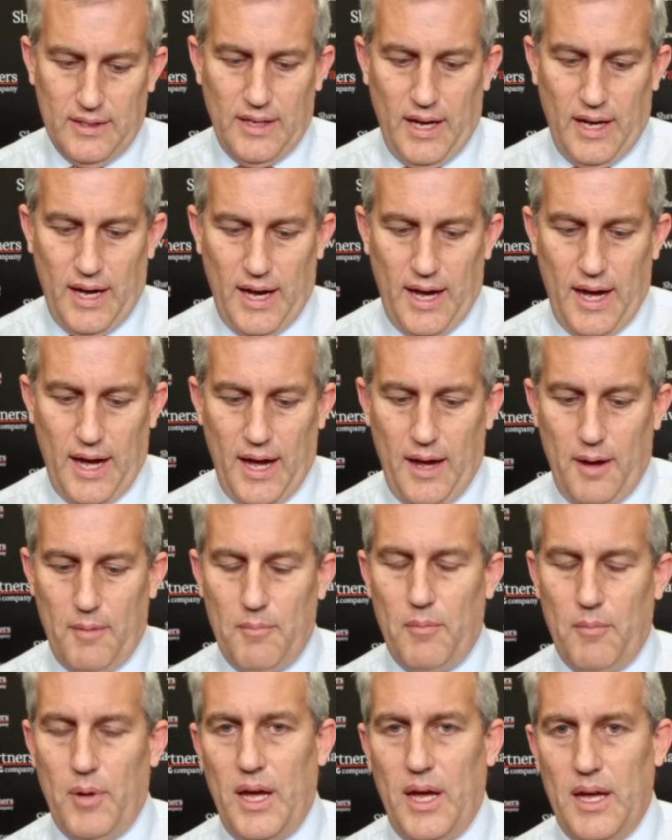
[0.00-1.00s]

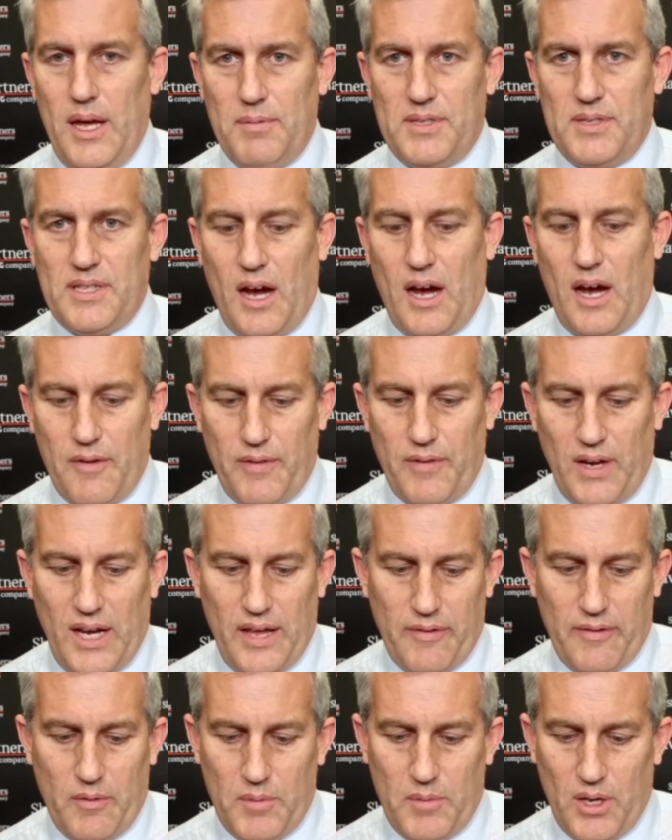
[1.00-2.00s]
EBITDA of
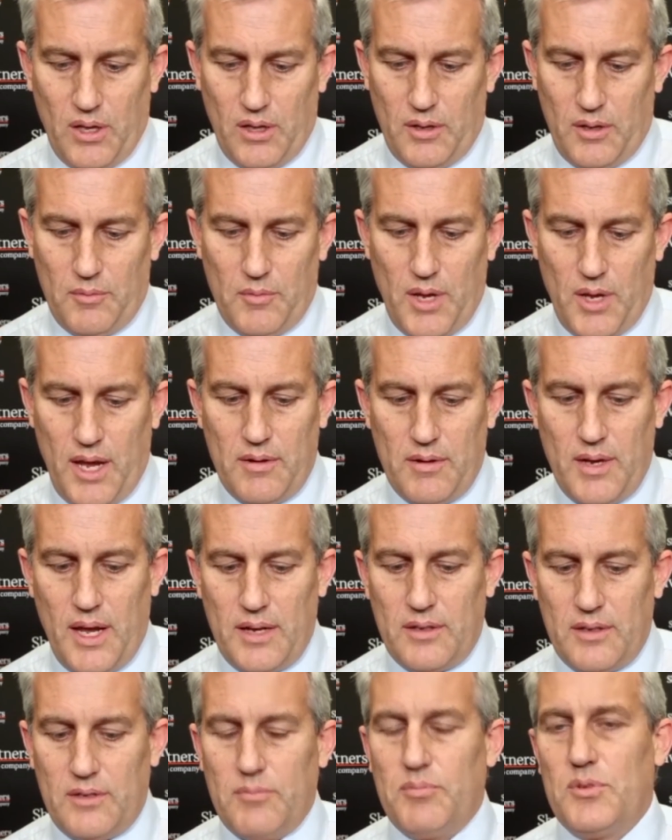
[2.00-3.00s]
11 million
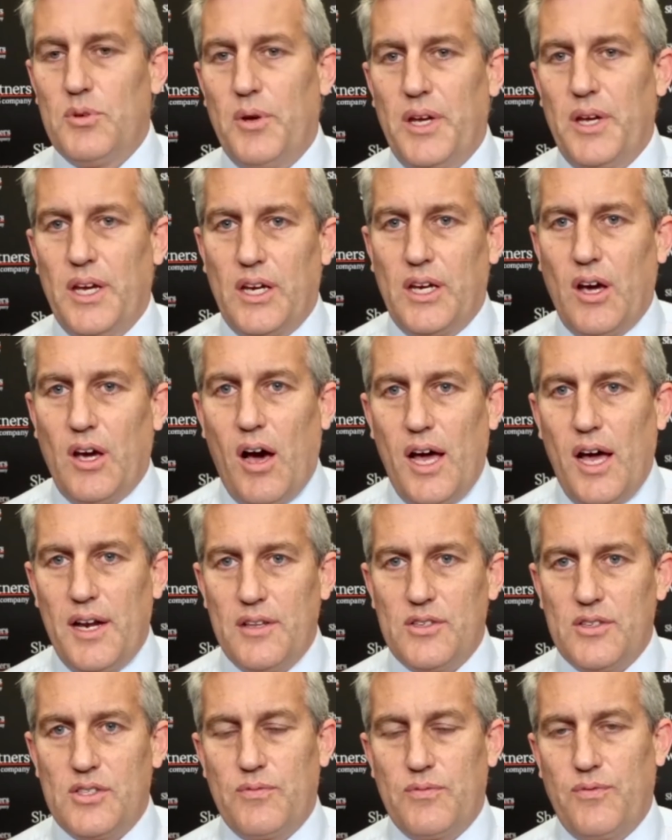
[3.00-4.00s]
and doing a
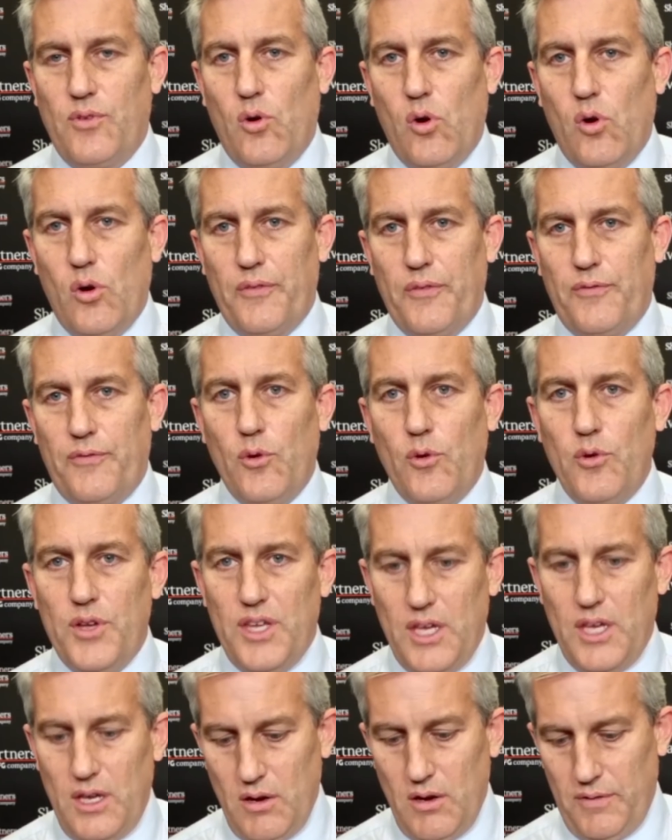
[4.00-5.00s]
guidance for the full
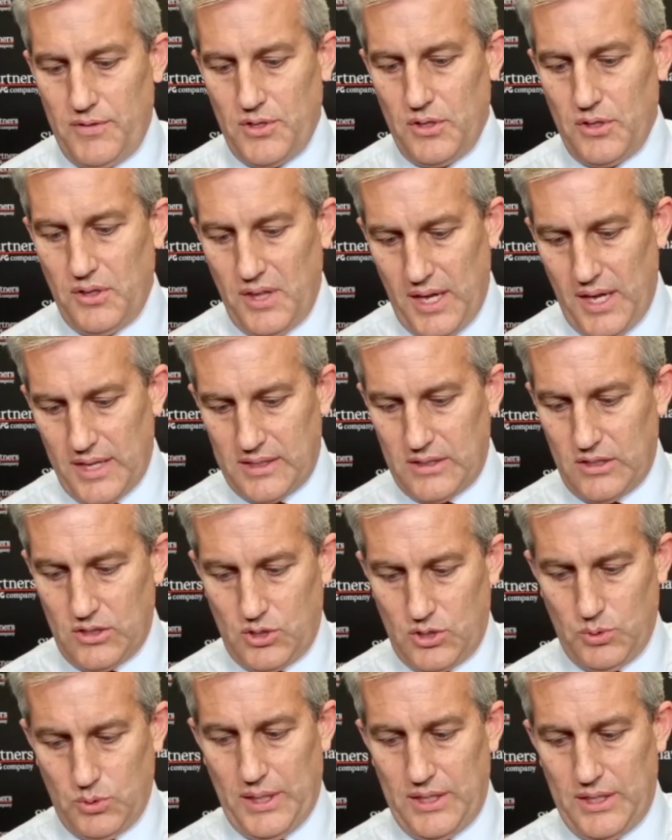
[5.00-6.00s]
year of
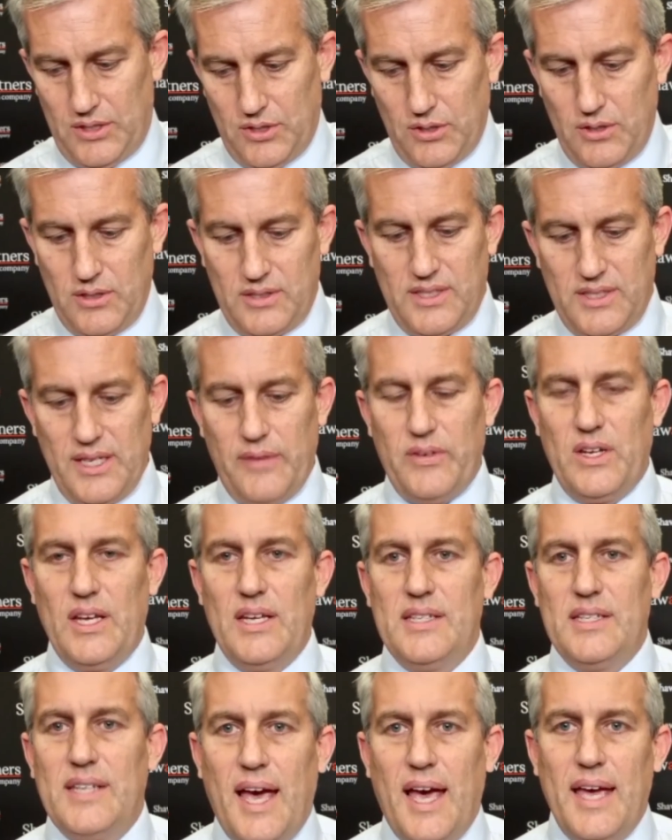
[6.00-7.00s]
2022 to
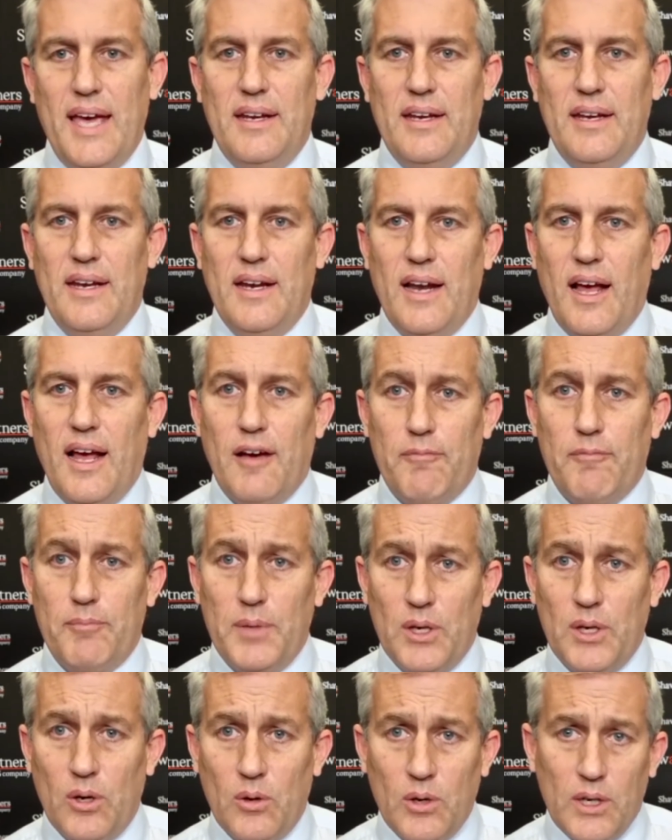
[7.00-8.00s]
17 to 18.5
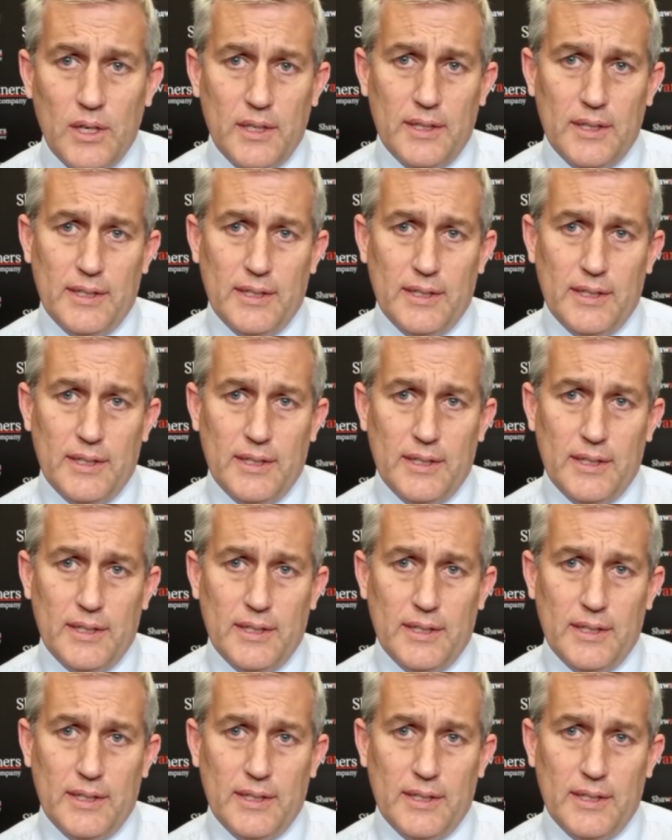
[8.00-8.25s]
mil.